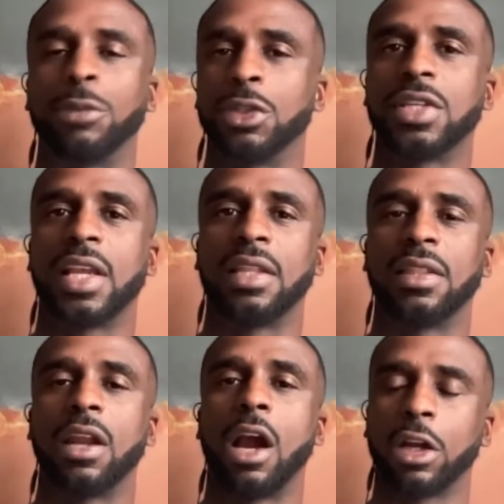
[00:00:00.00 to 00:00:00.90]
just saying
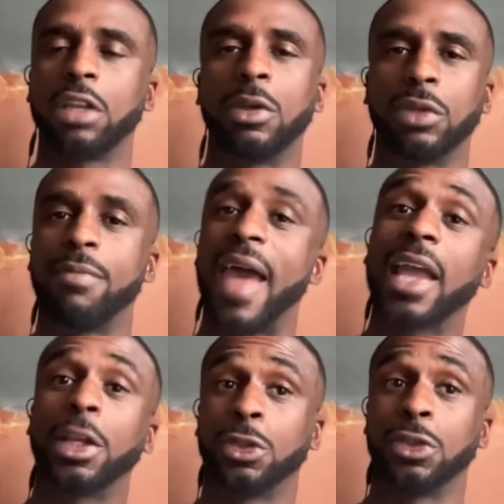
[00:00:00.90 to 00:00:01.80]
that our community
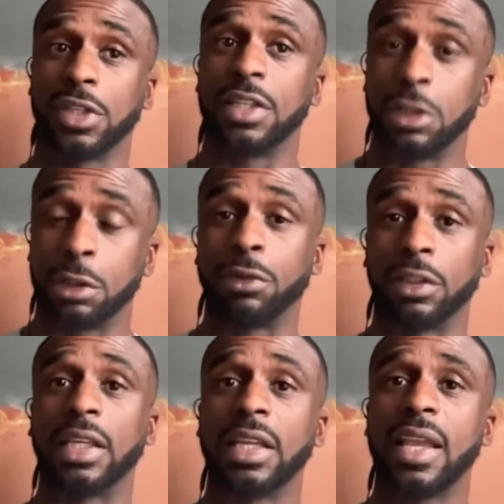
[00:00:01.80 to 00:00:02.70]
packages it
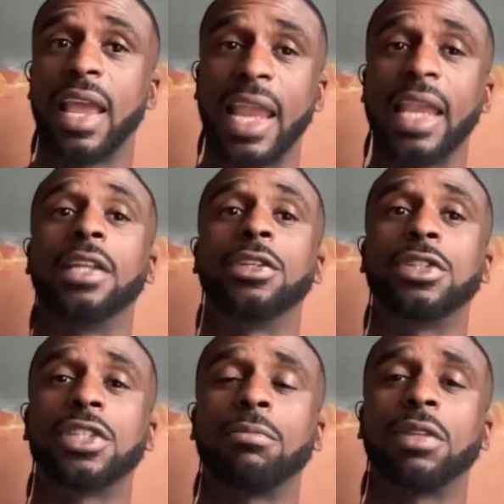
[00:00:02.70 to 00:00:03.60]
differently, and
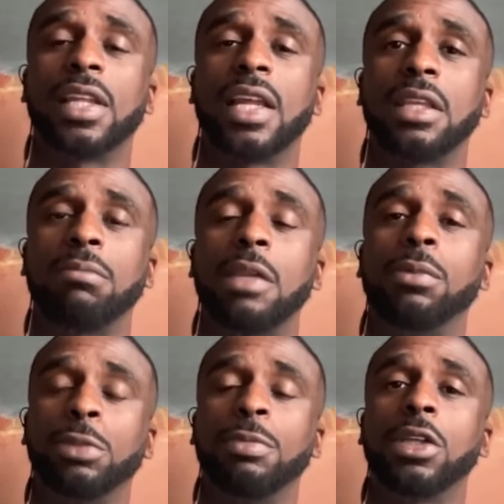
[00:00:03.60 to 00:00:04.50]
it's something that I think people
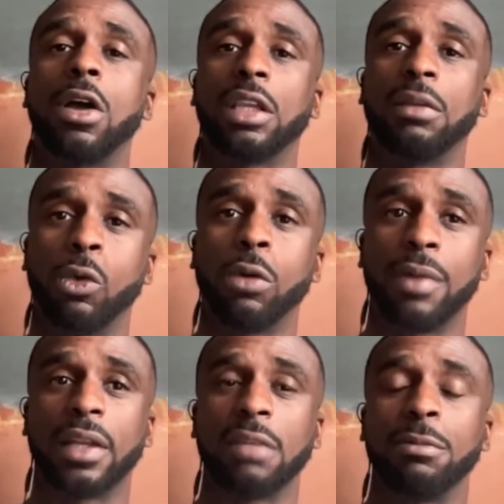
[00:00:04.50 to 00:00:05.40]
should be talking more
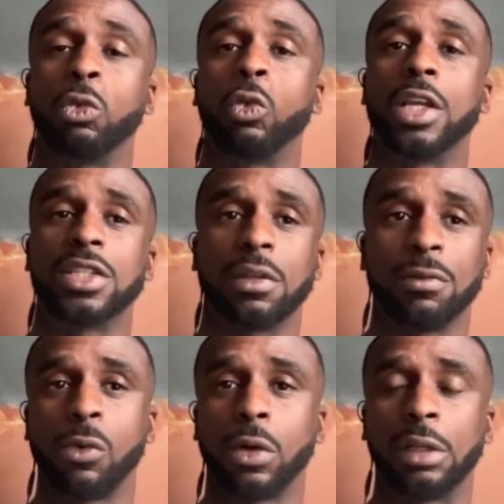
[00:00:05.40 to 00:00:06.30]
about. It can be
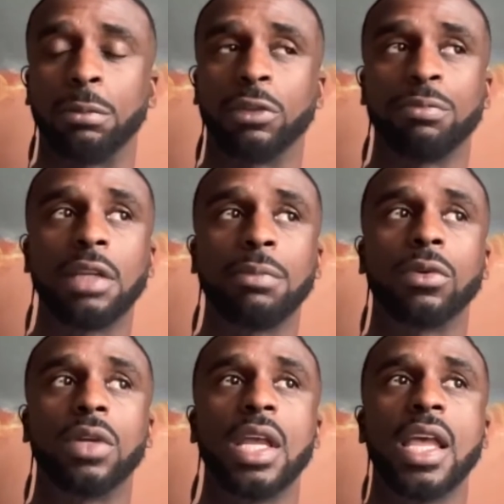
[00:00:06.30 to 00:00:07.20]
resonant for a number of
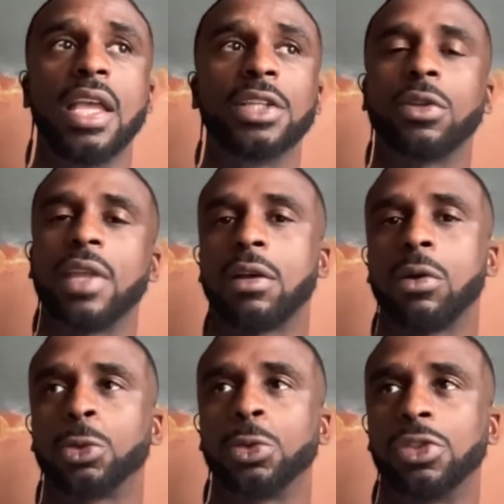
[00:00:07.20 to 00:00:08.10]
people. So that
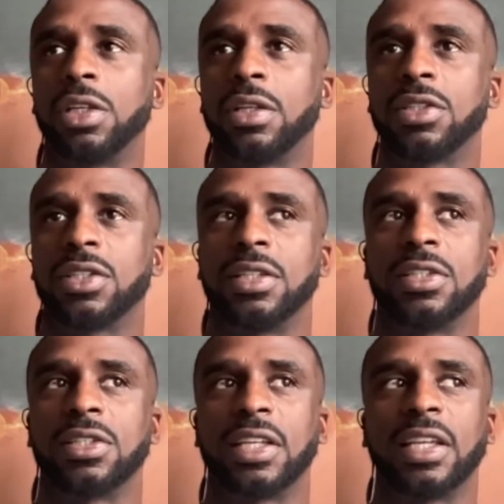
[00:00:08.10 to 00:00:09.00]
cultural genius
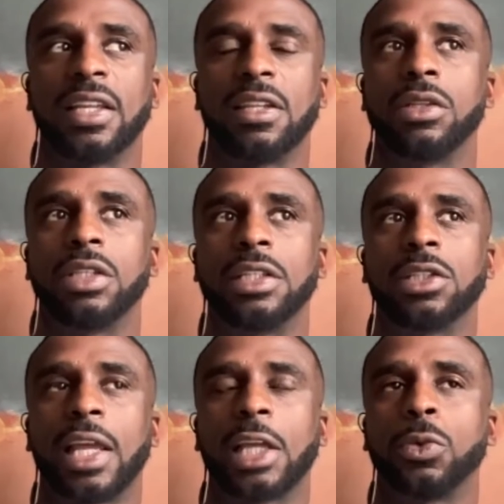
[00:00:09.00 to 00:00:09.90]
is, again, the
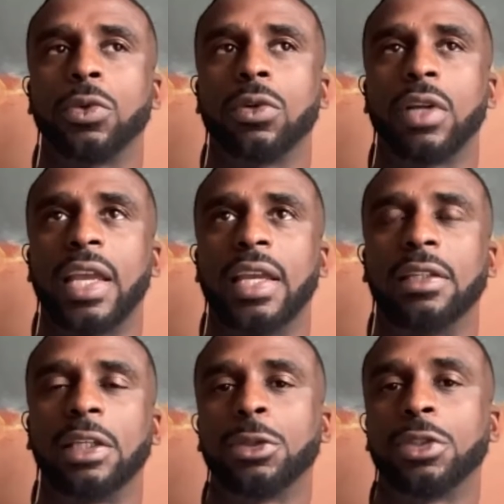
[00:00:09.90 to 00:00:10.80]
intellectual and
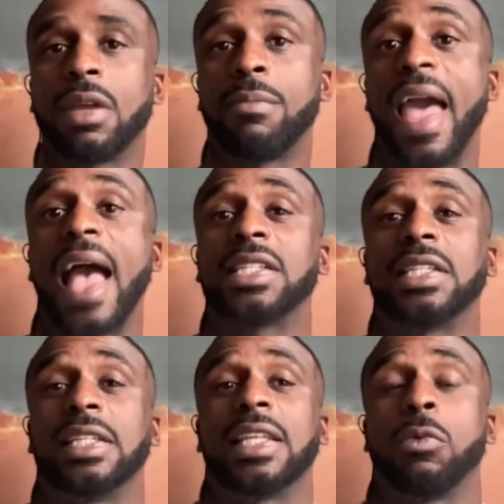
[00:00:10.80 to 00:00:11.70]
leadership
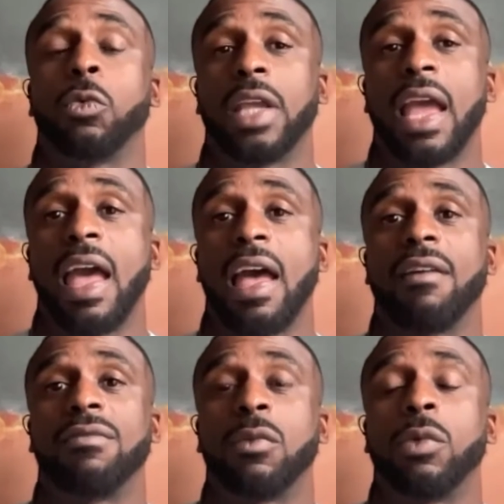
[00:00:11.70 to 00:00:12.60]
capacity that we
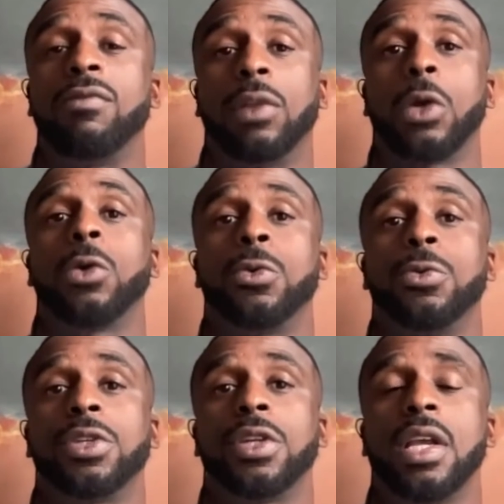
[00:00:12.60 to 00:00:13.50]
have, that we've
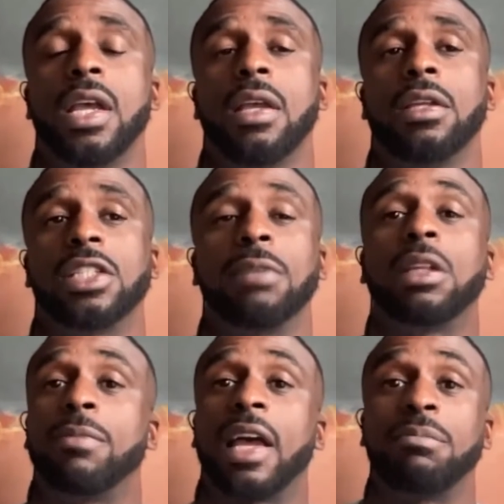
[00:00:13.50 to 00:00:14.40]
learned
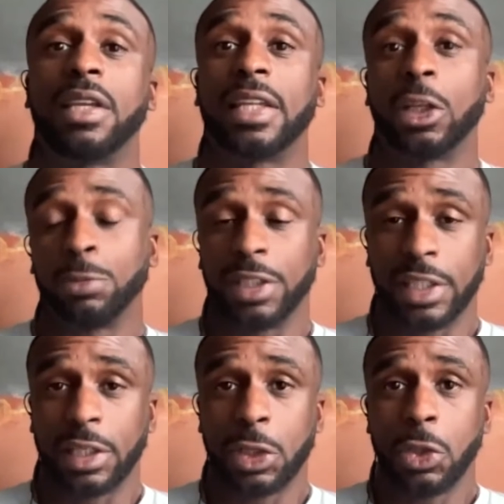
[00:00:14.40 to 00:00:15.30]
simply by being
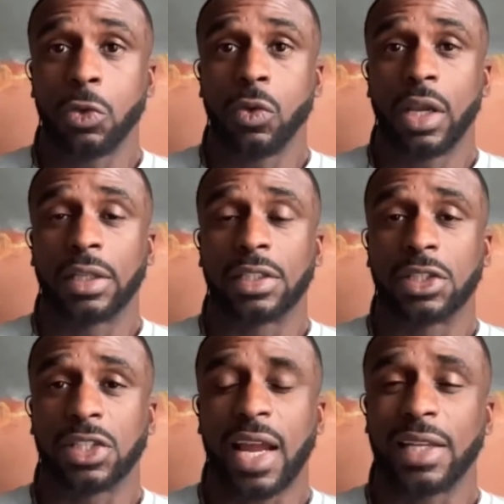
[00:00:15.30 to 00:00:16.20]
LGBTQ in a
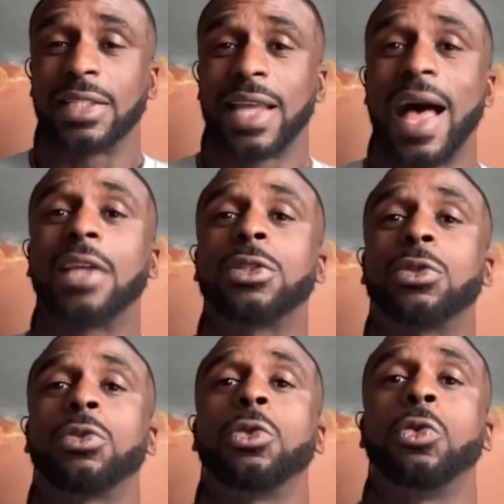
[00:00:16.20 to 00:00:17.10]
society that's
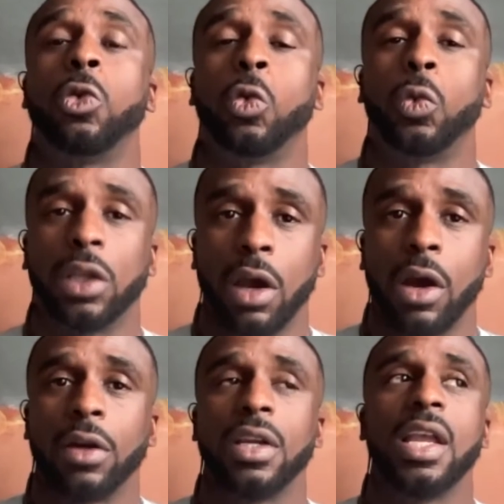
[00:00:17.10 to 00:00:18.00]
hostile to who we
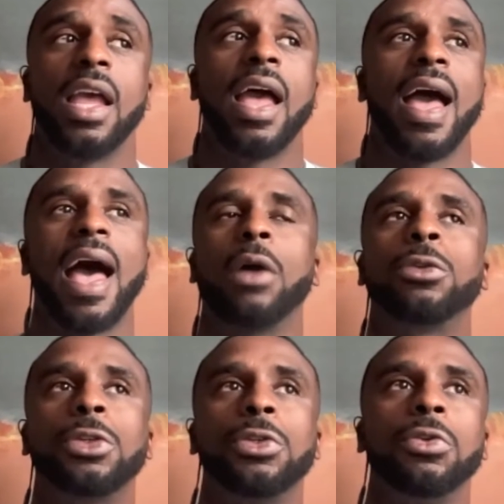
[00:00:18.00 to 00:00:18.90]
are. How
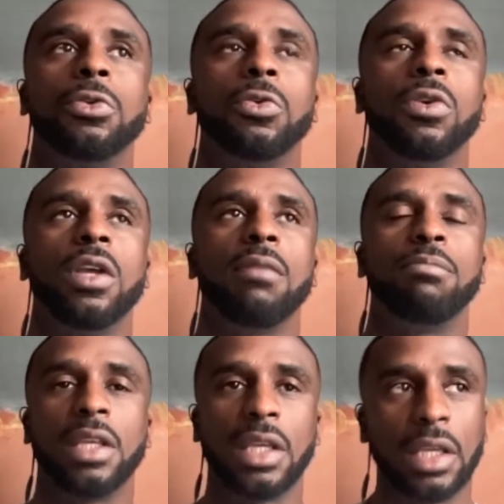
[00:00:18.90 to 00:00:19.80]
to
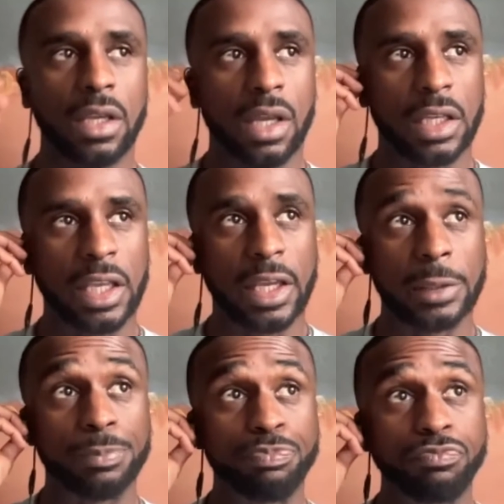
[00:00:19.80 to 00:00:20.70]
be,
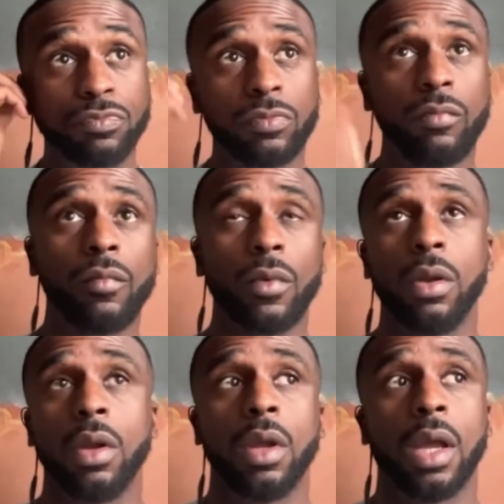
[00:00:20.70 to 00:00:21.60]
again,
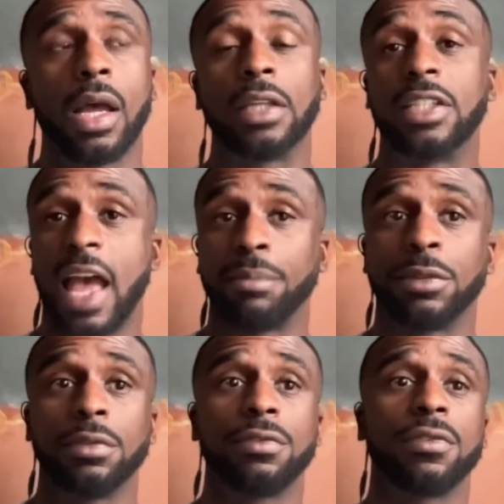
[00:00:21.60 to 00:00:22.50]

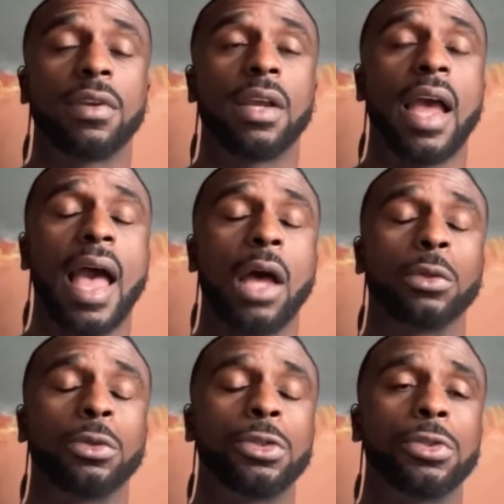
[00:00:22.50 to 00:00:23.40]
adaptive,
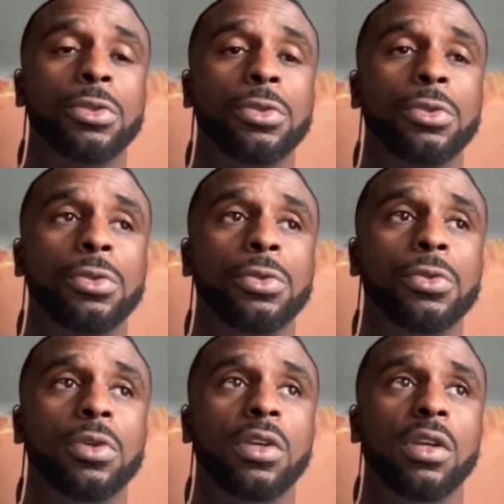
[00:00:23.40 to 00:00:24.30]
how
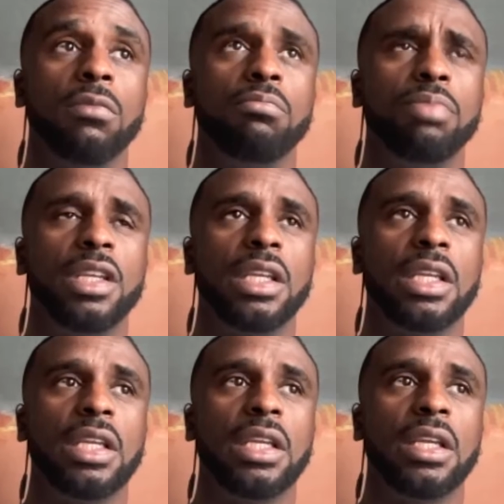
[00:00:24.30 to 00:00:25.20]
to
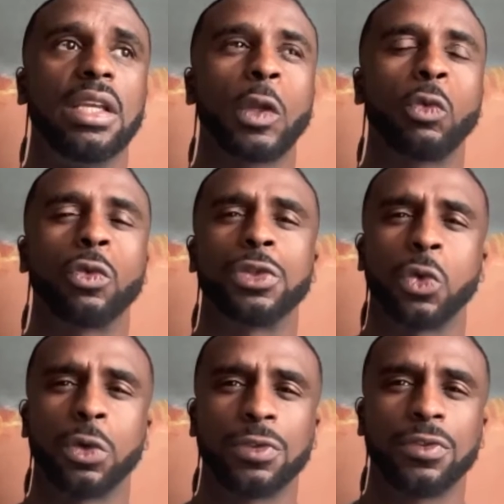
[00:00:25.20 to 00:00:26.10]
be
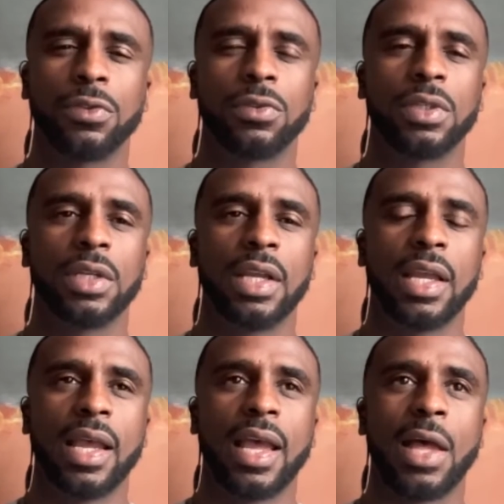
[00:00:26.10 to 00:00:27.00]
resourceful,
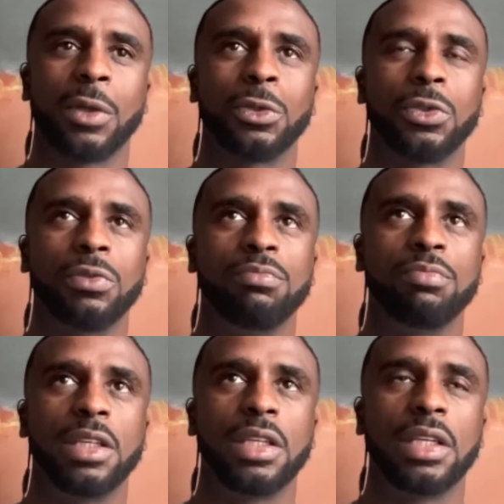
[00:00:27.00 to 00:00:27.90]
how to
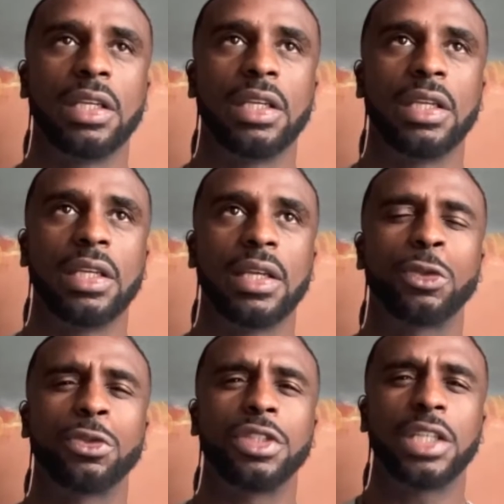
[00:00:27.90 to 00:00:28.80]
be
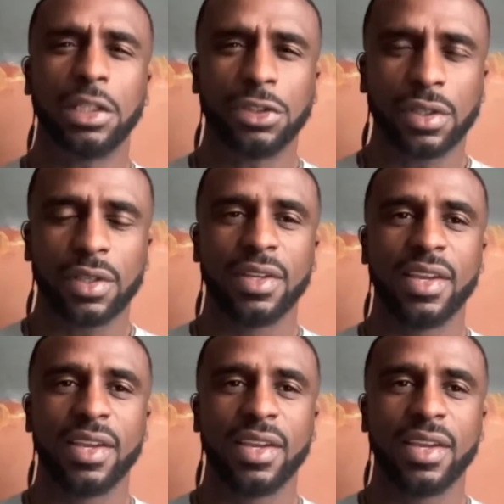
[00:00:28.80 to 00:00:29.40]
strategic.